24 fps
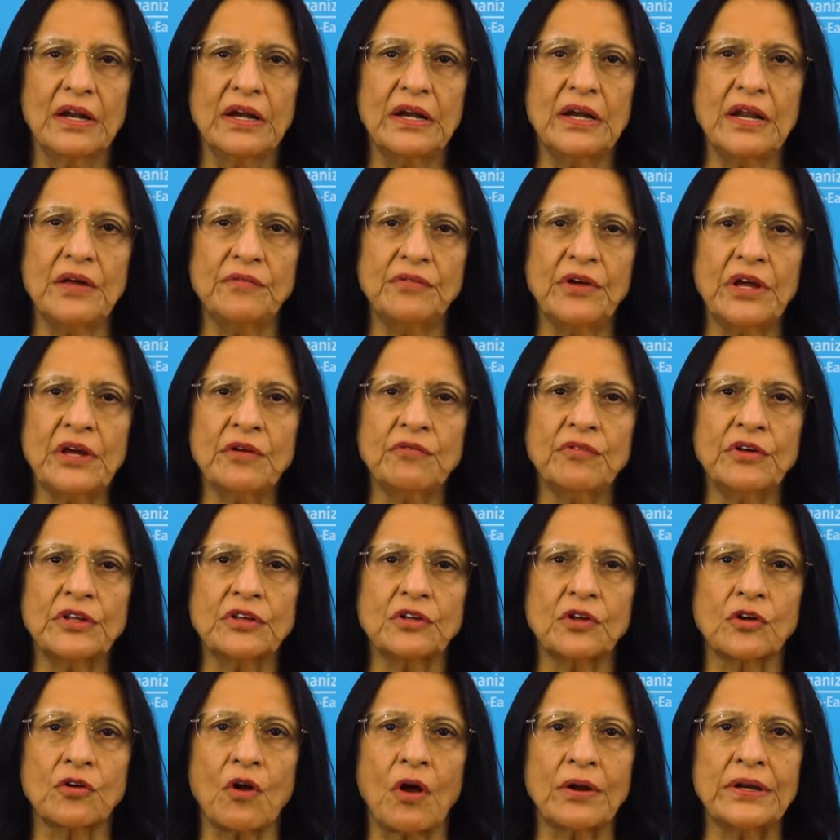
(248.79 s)
living
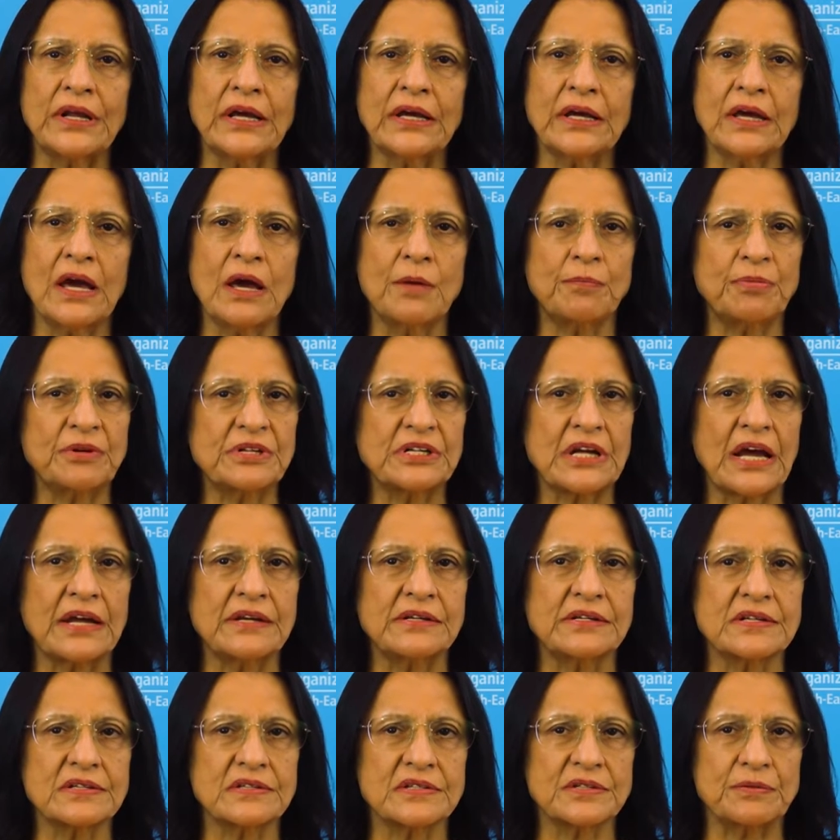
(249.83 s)
with chronic
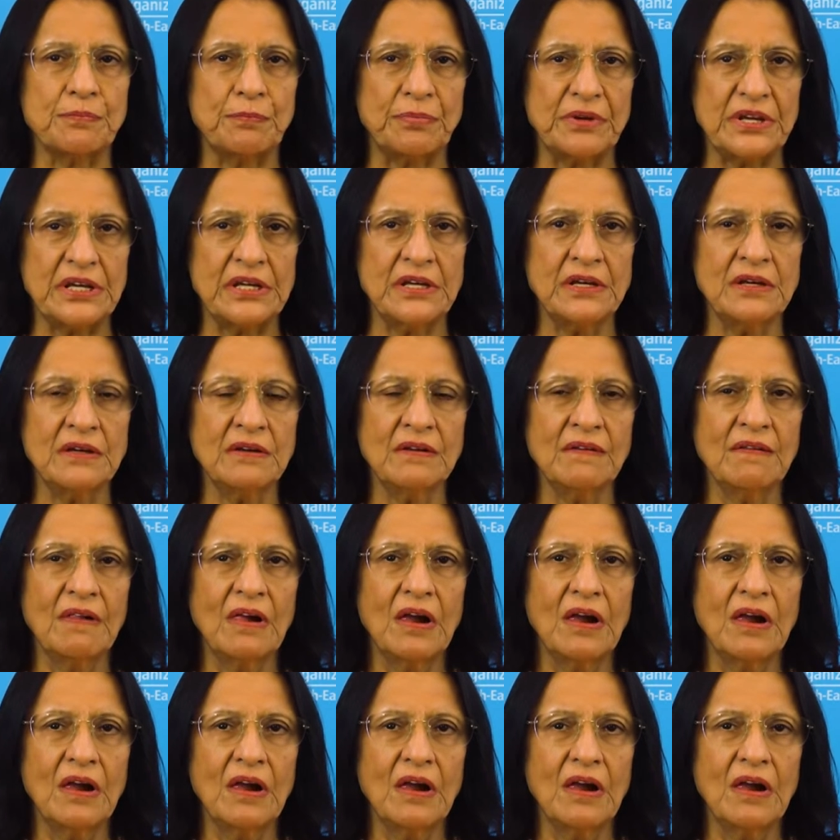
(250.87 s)
hepatitis B